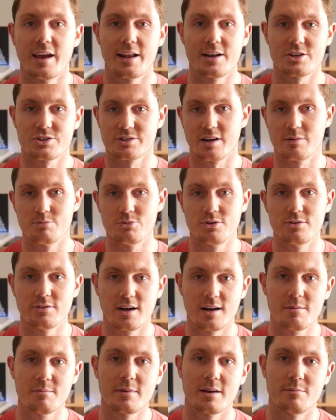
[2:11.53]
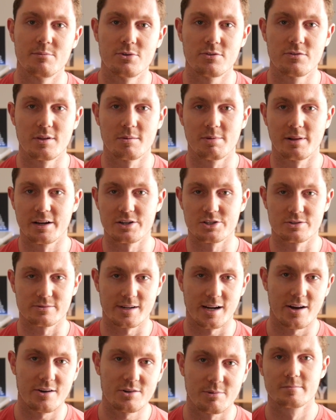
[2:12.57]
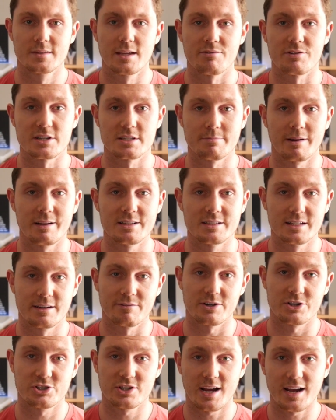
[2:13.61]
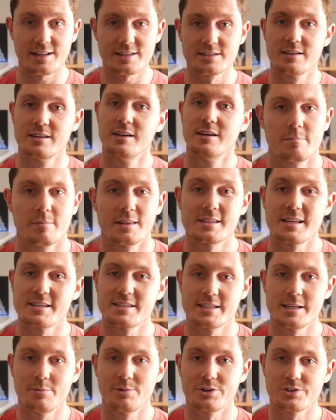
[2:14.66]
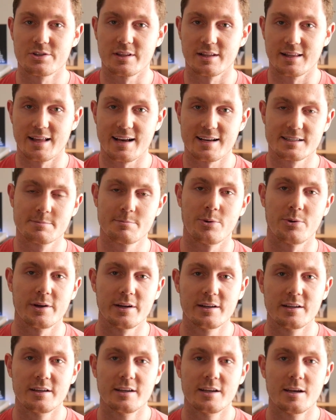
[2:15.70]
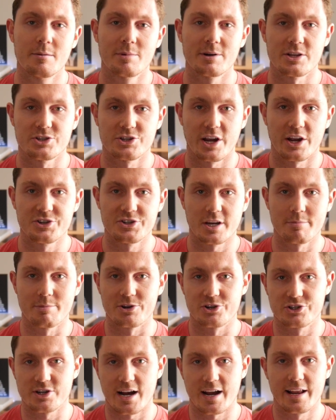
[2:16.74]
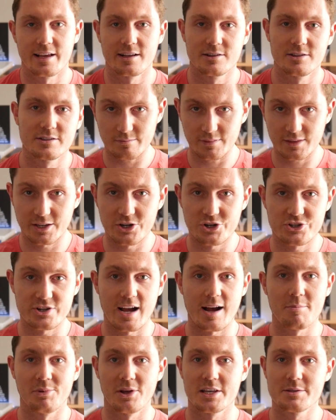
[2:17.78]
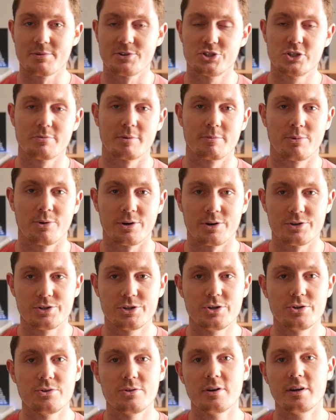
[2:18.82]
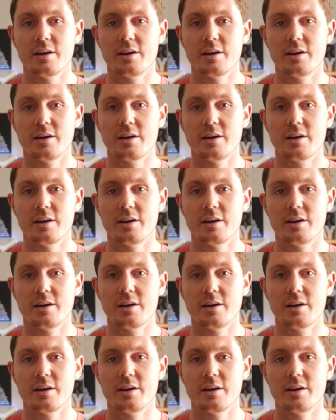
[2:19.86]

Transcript: and just try to move up and move the players around with different speeds and different shots. This is similar to the last point, but it's changing up your shot angle. Your shot placement is super important too,